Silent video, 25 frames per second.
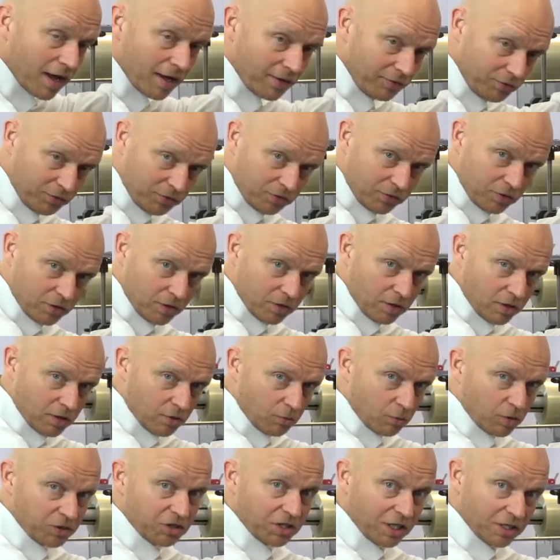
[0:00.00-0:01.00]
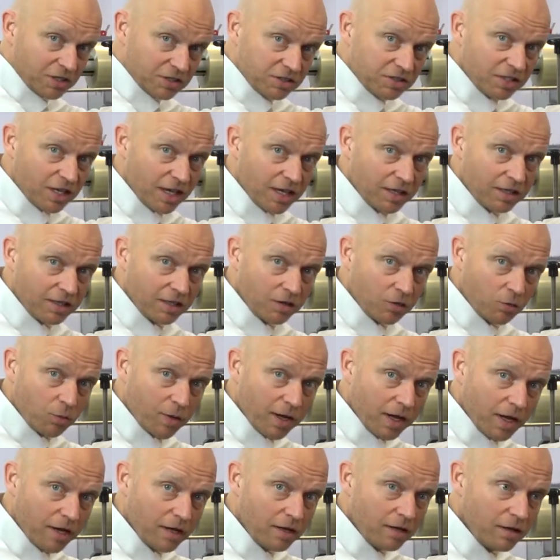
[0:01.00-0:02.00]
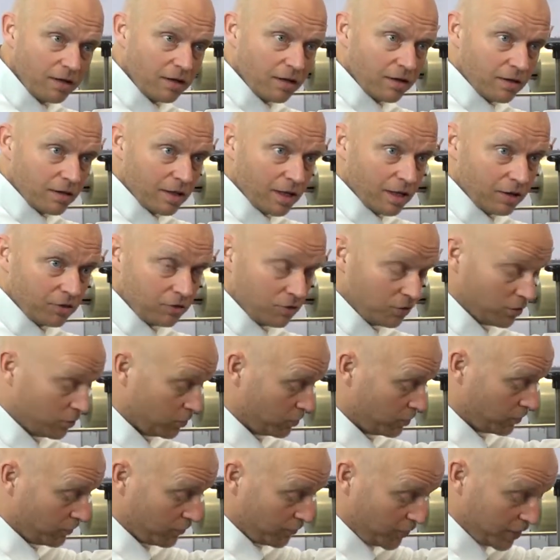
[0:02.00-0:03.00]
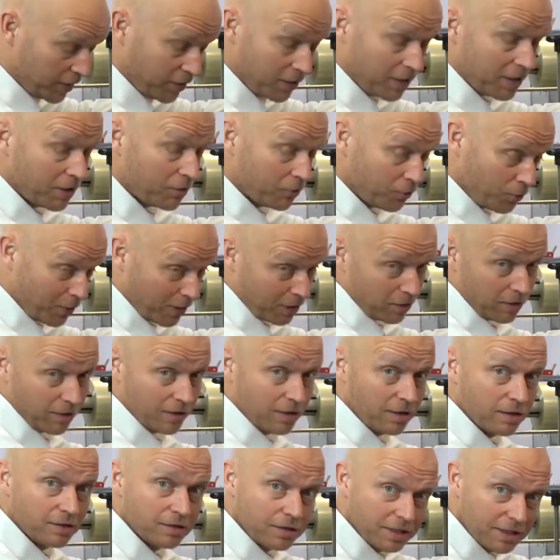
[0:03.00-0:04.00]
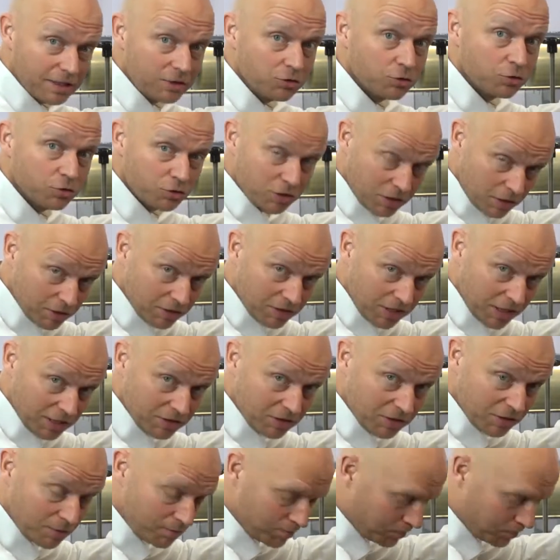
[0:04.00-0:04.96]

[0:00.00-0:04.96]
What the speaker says: knives, which are designed in a way that you very rarely need to change